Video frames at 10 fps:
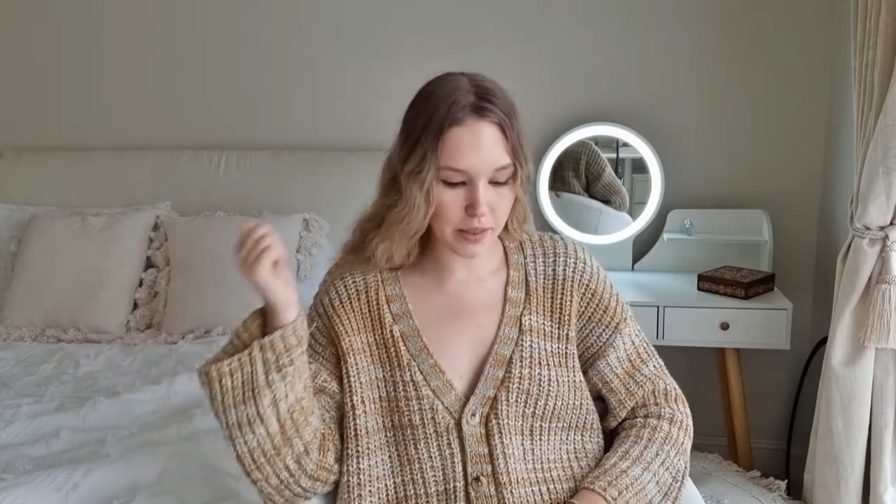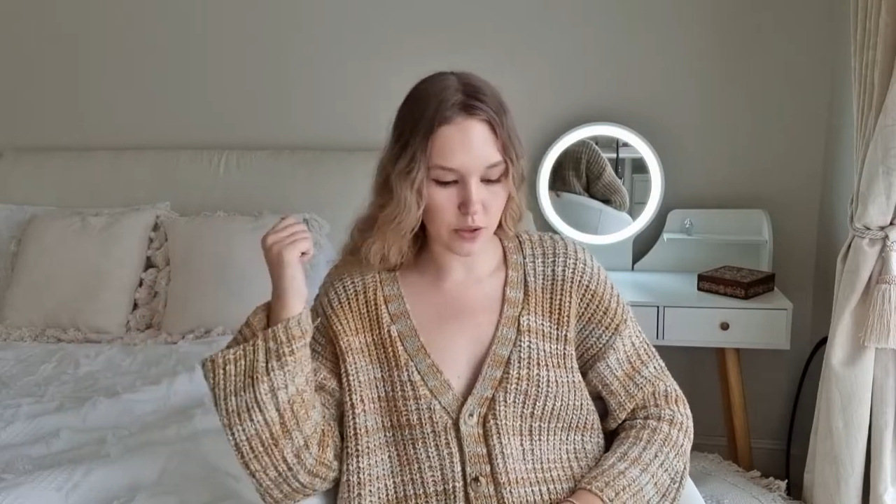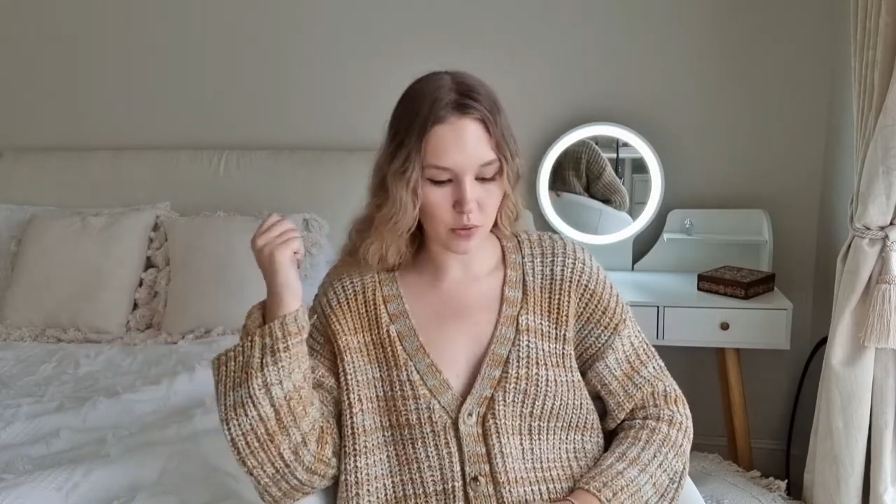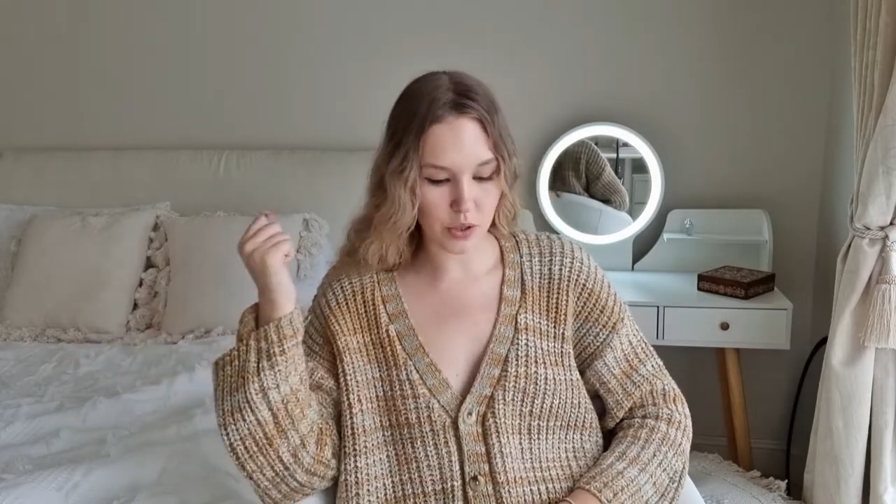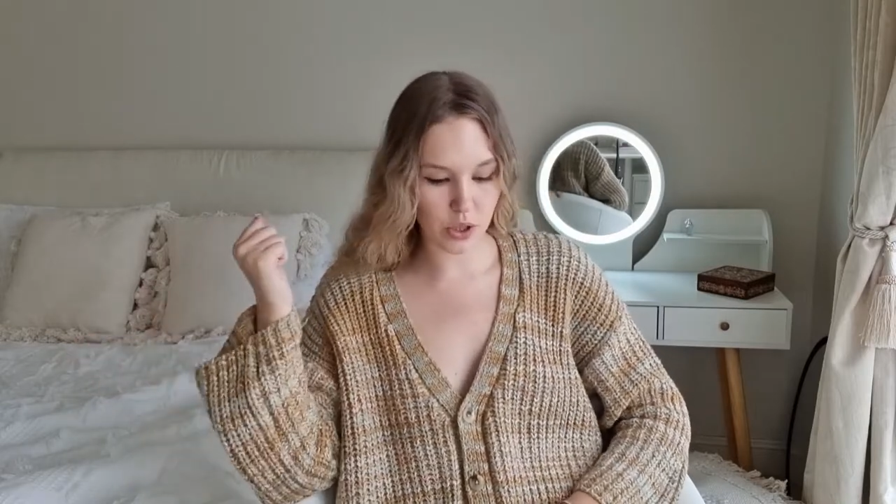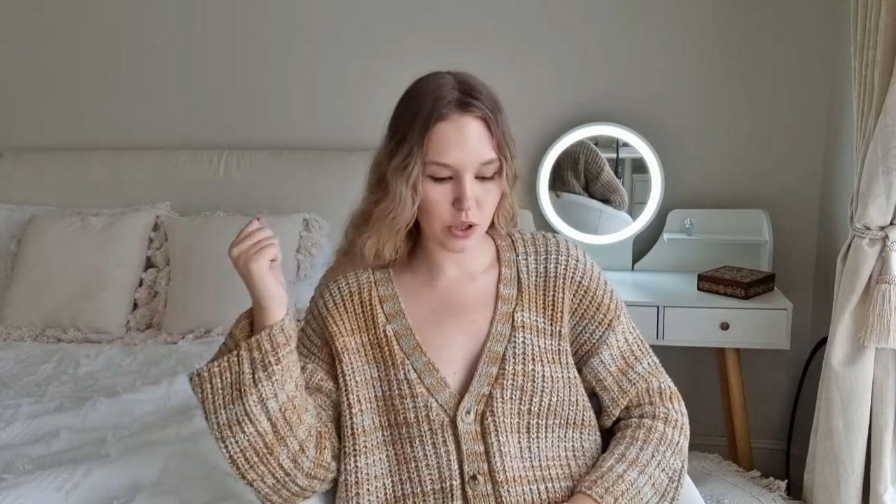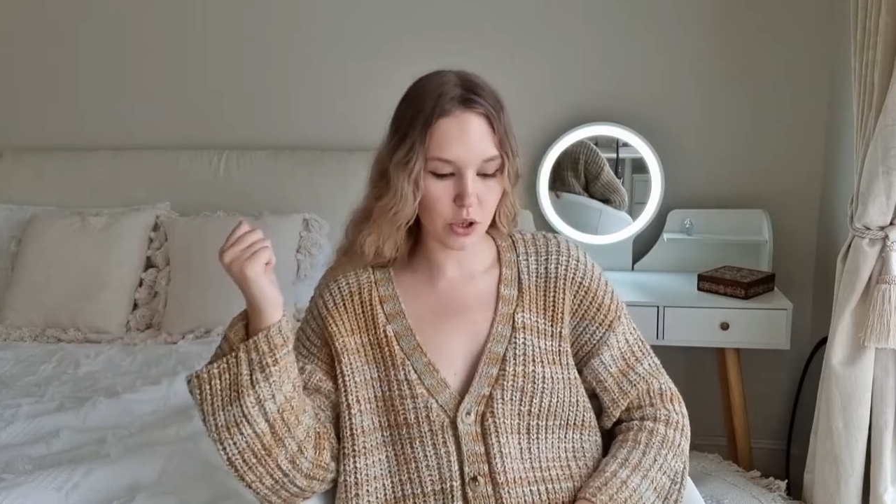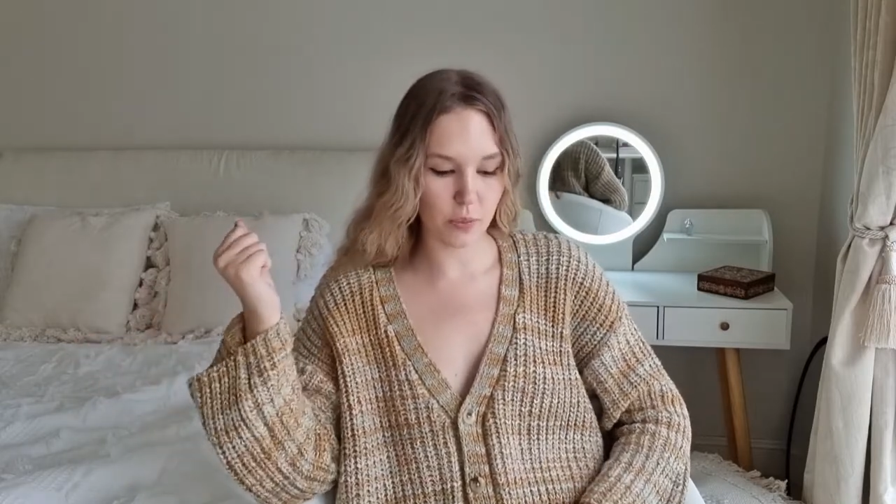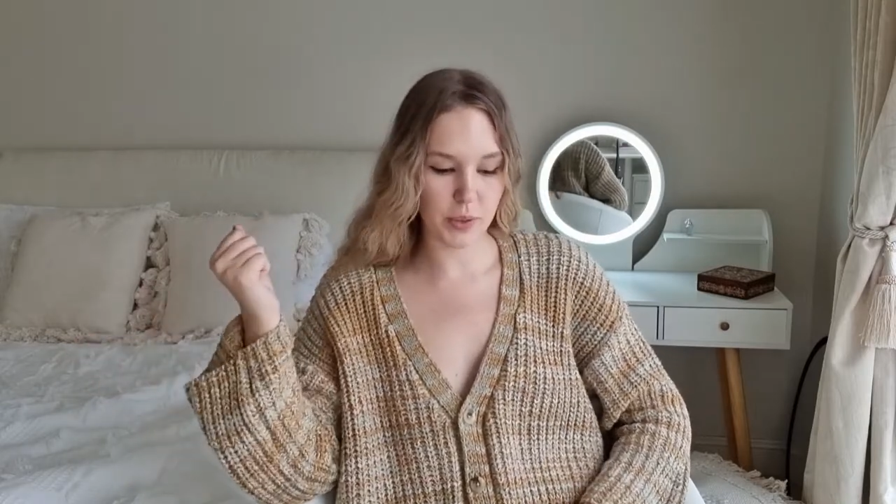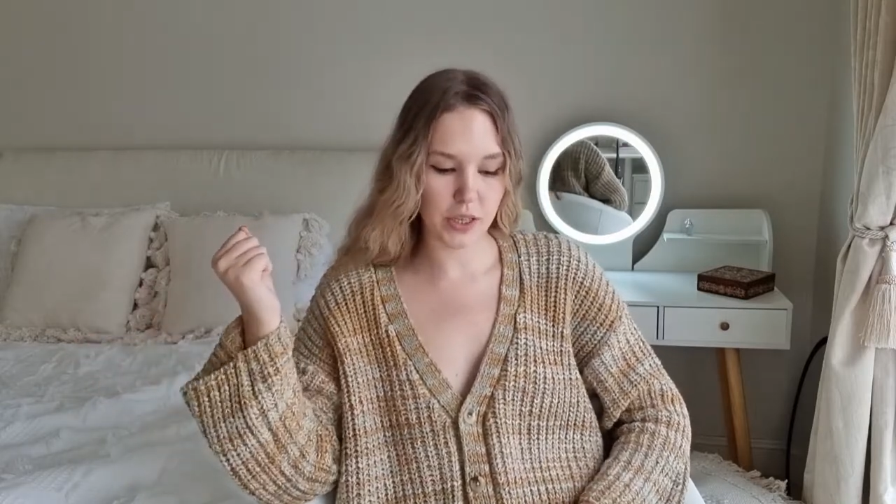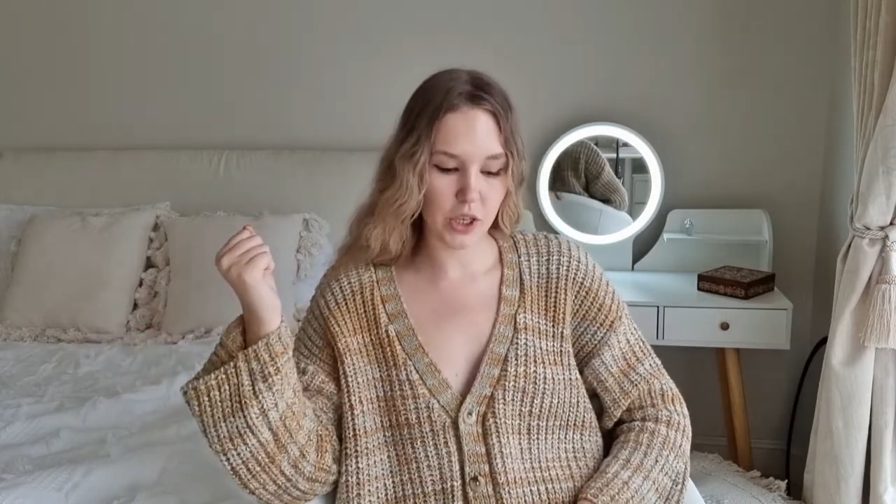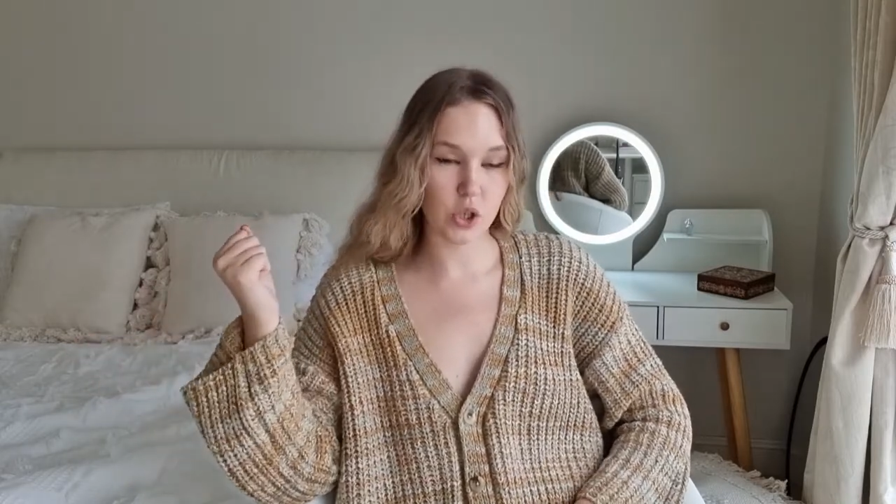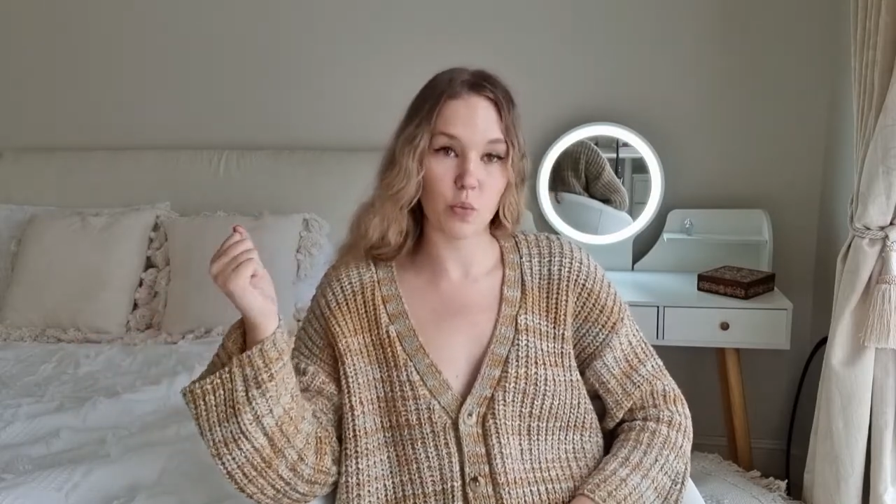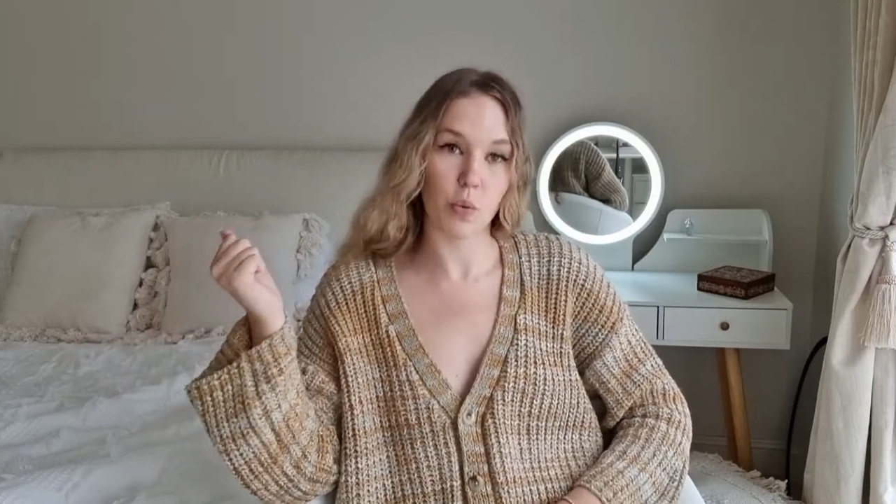the written documentation